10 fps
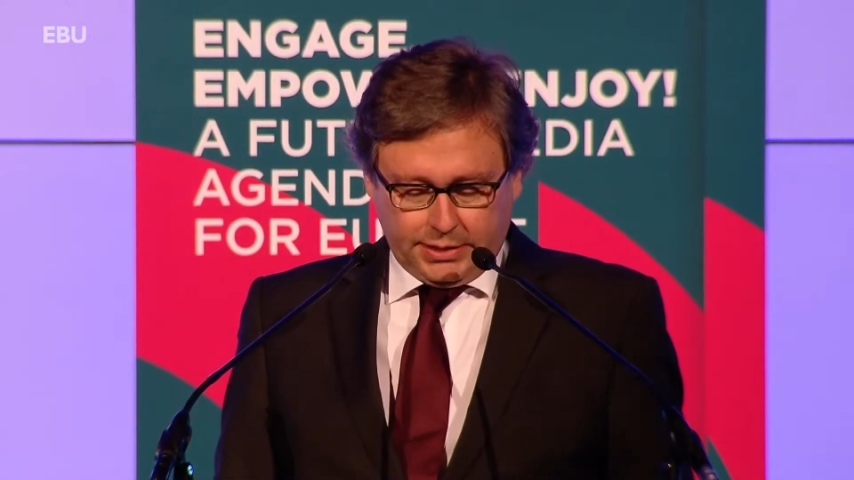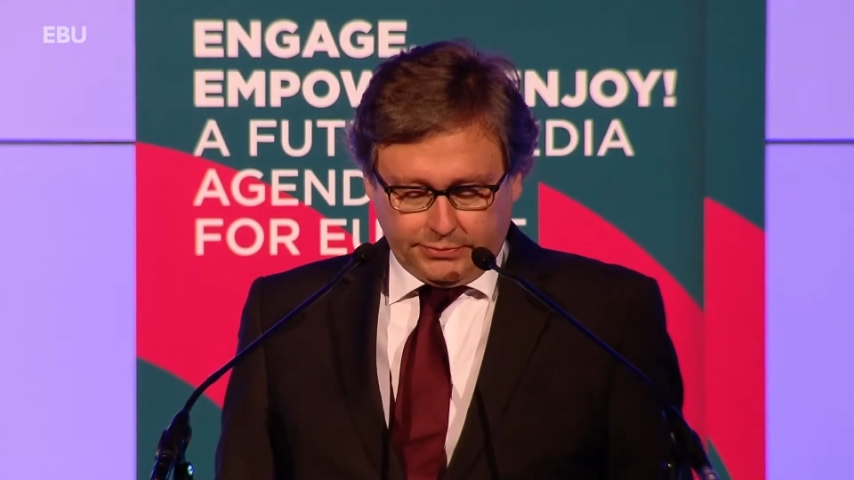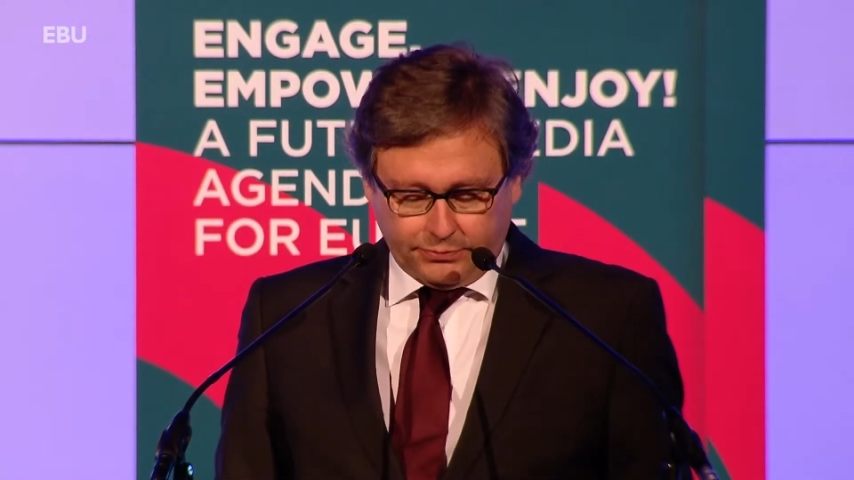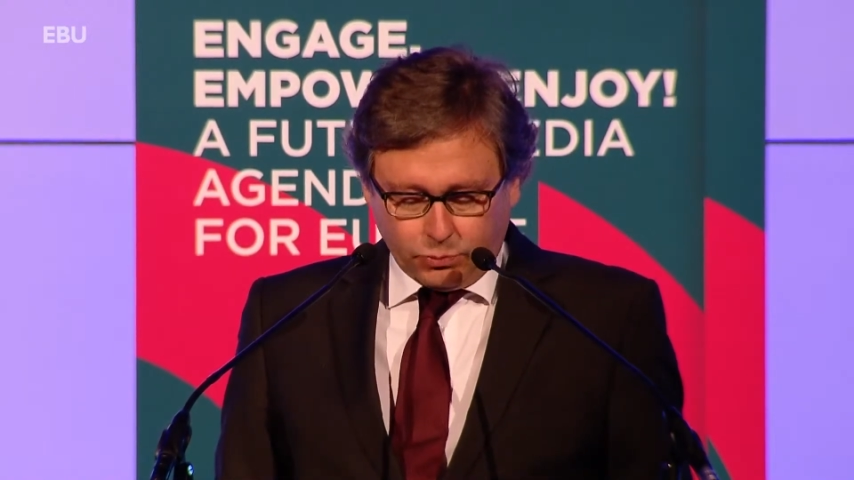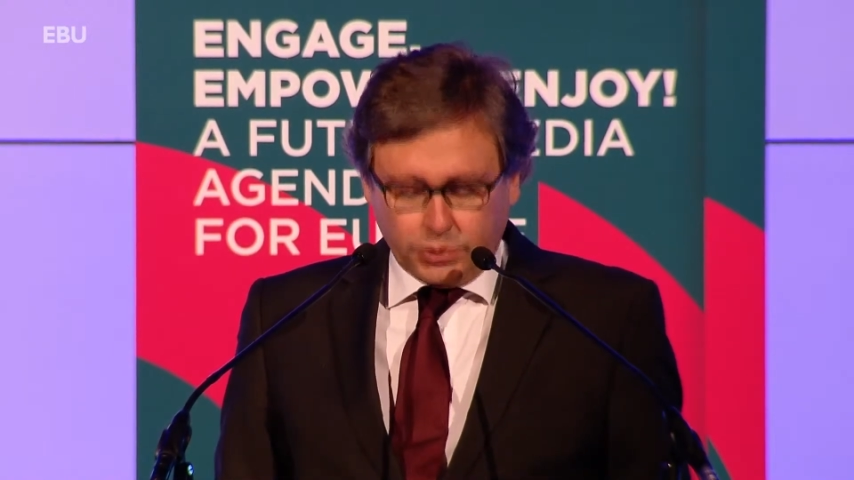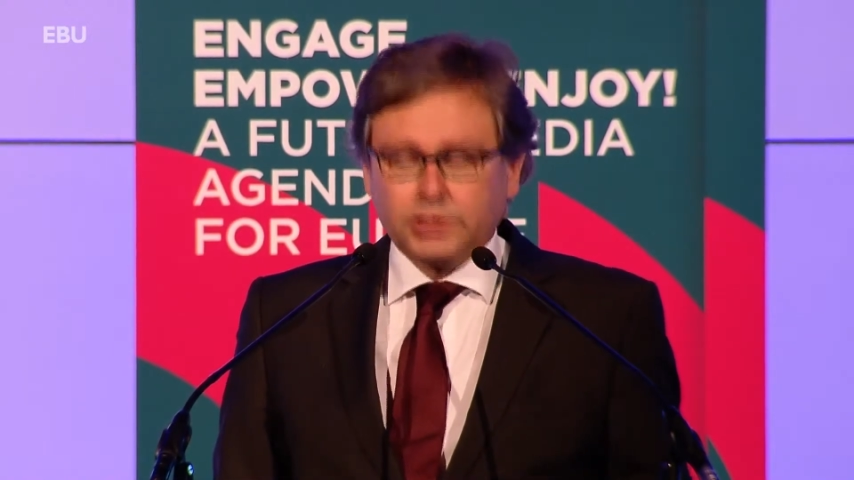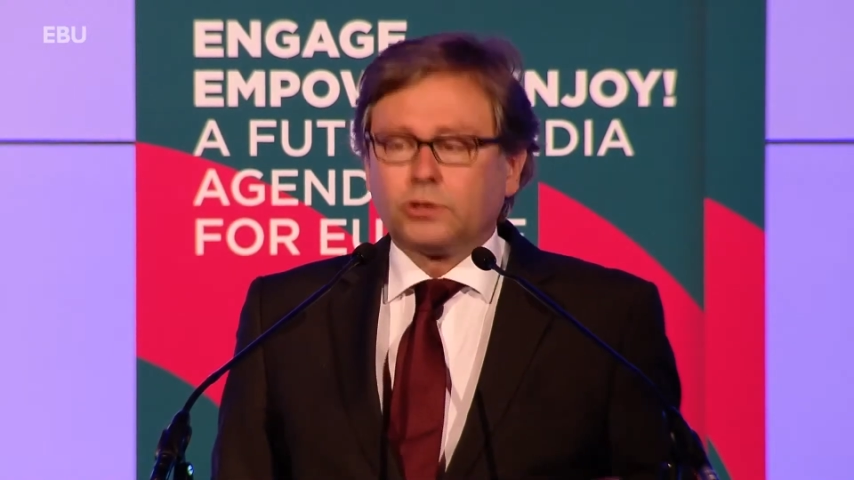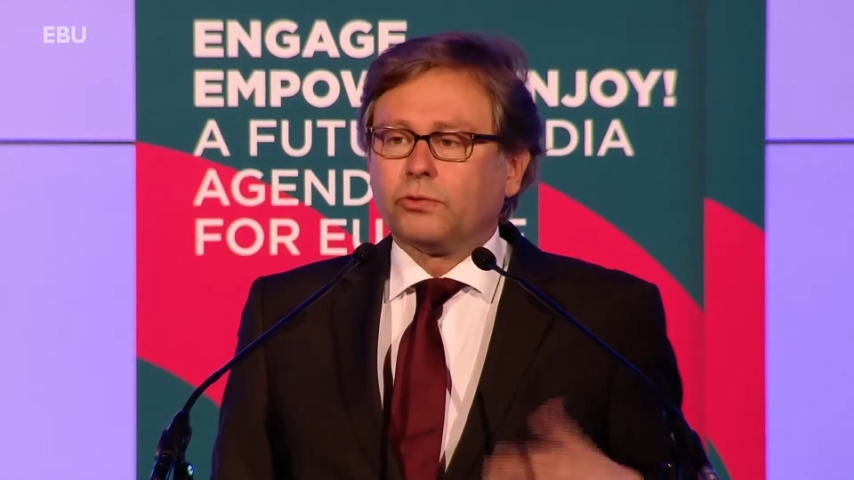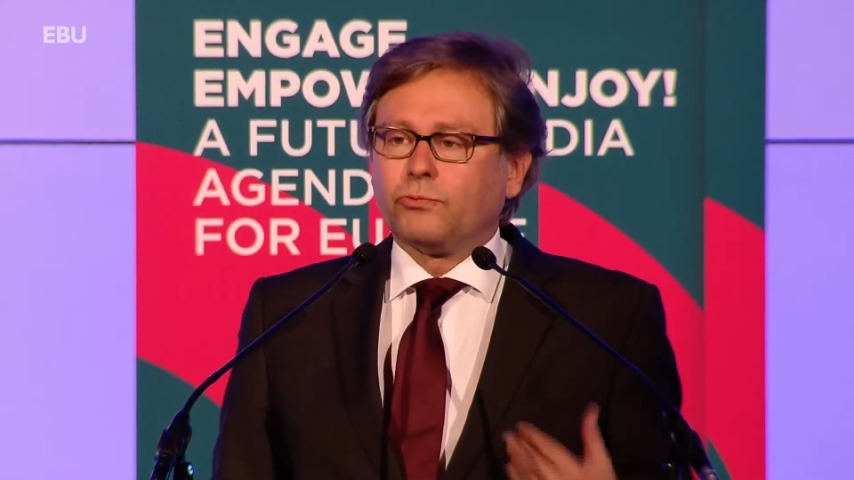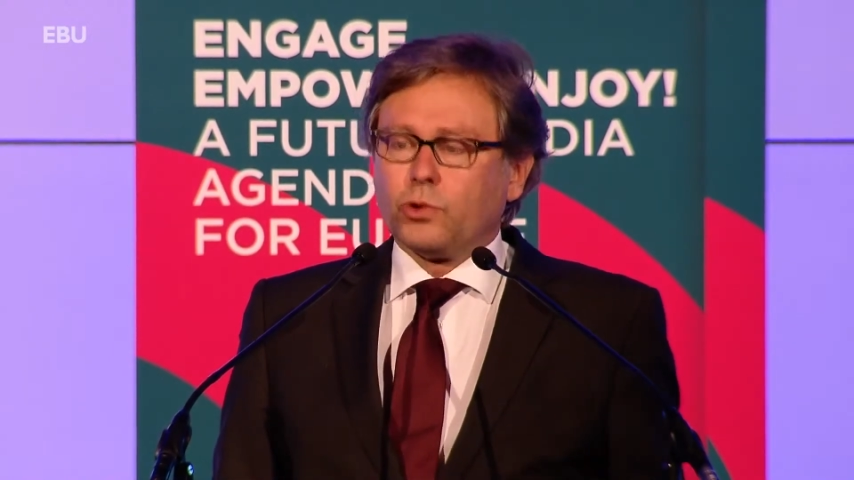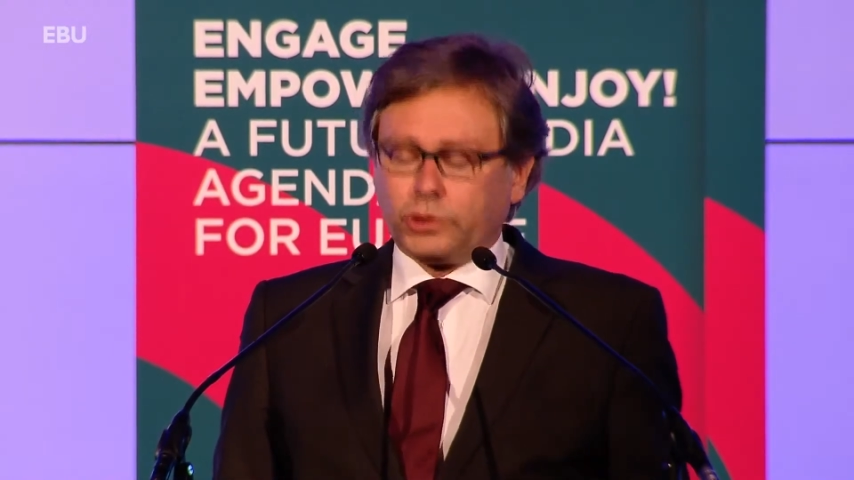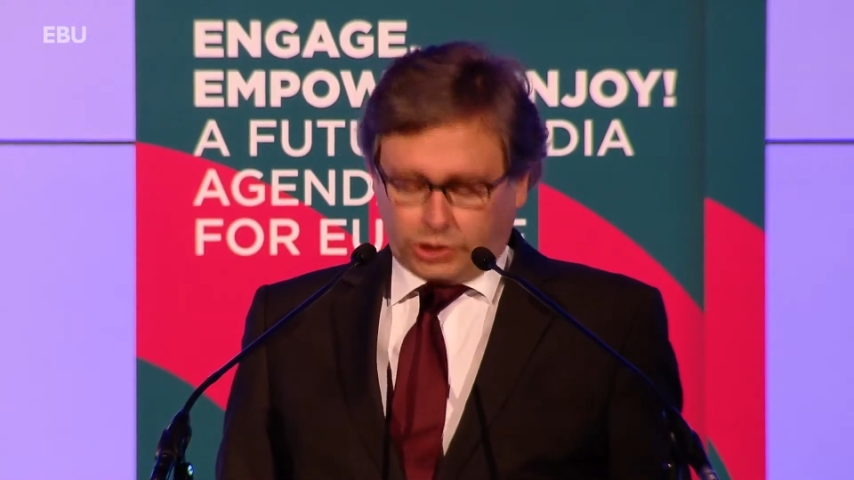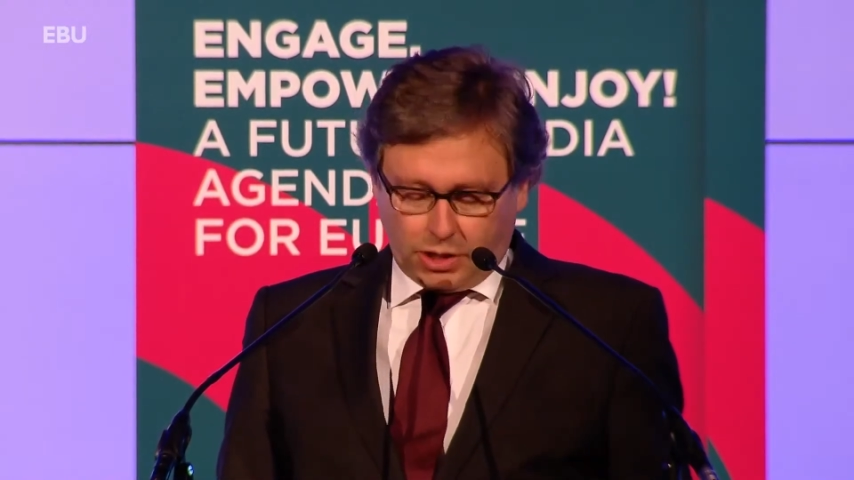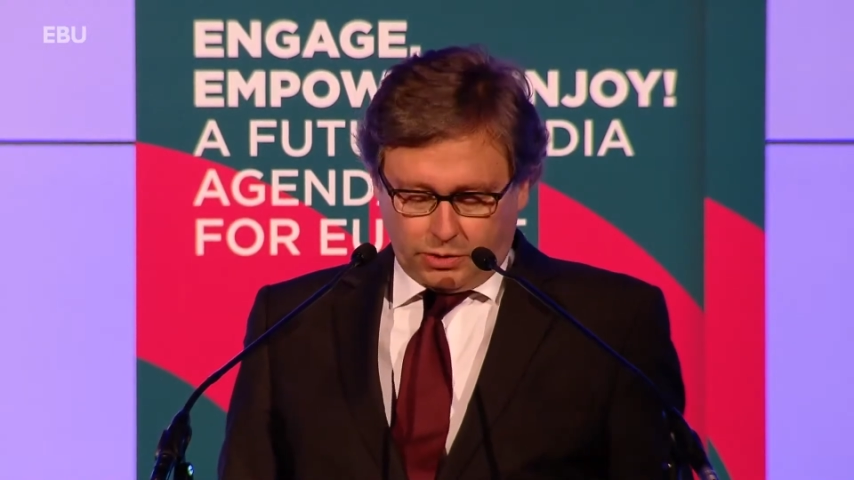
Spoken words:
in the fully converged